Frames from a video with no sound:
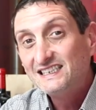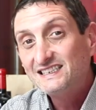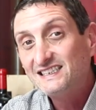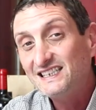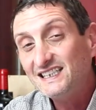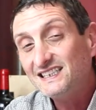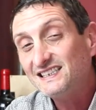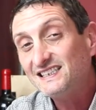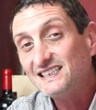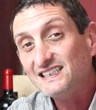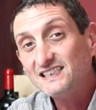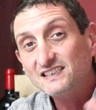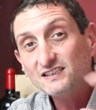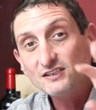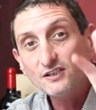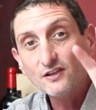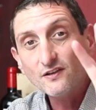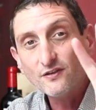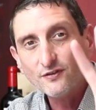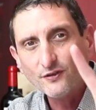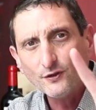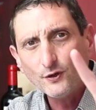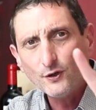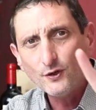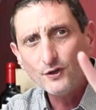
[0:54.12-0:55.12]
This is the
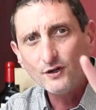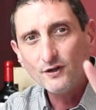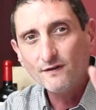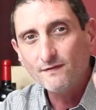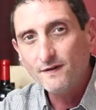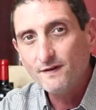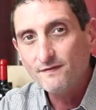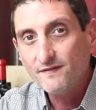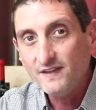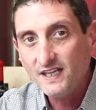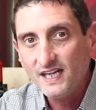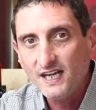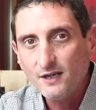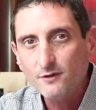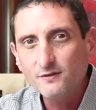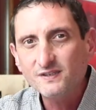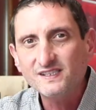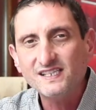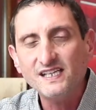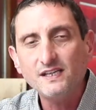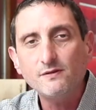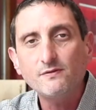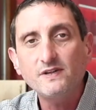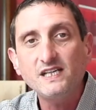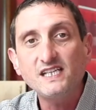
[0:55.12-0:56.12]
third of a video
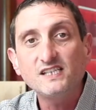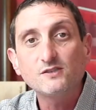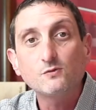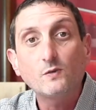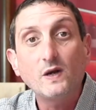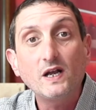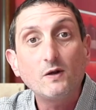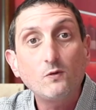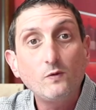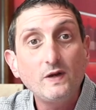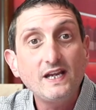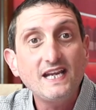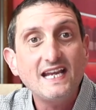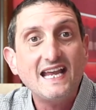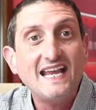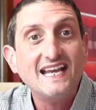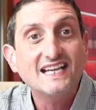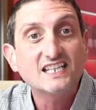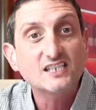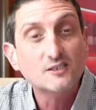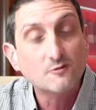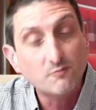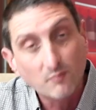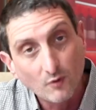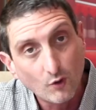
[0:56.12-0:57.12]
series where we
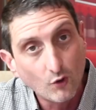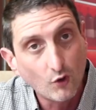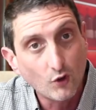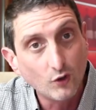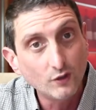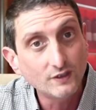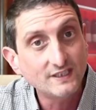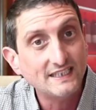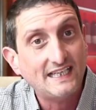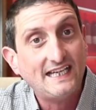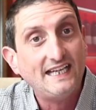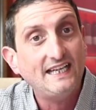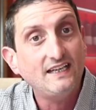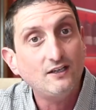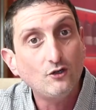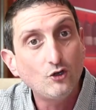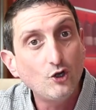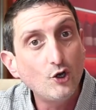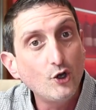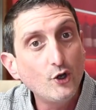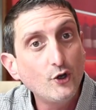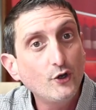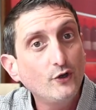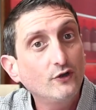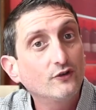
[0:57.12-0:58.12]
explored
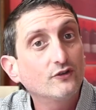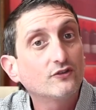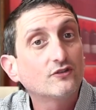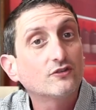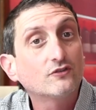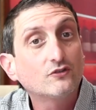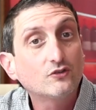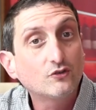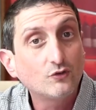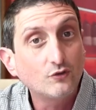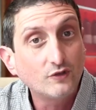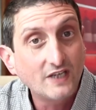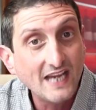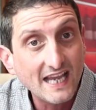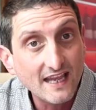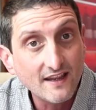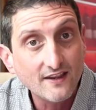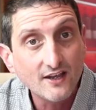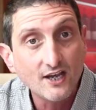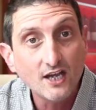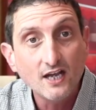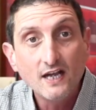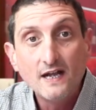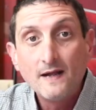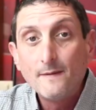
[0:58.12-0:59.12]
and learned
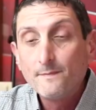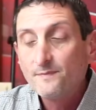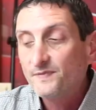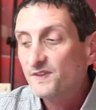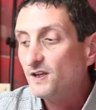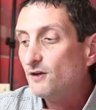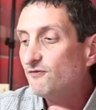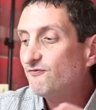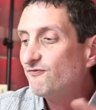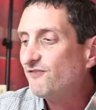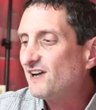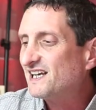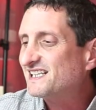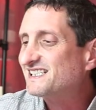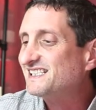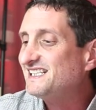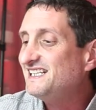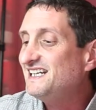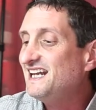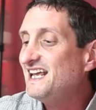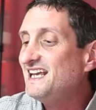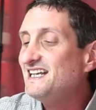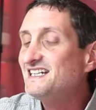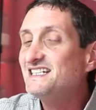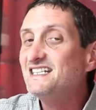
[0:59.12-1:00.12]
together the
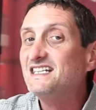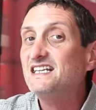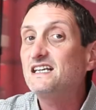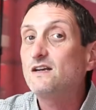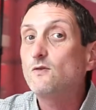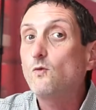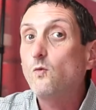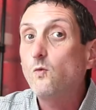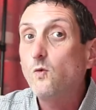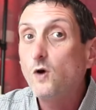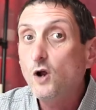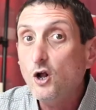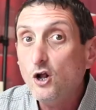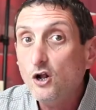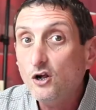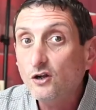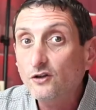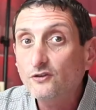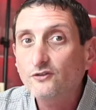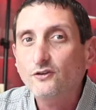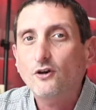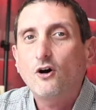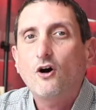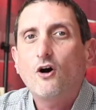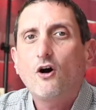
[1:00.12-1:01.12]
fascinating
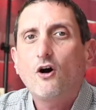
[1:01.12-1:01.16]
world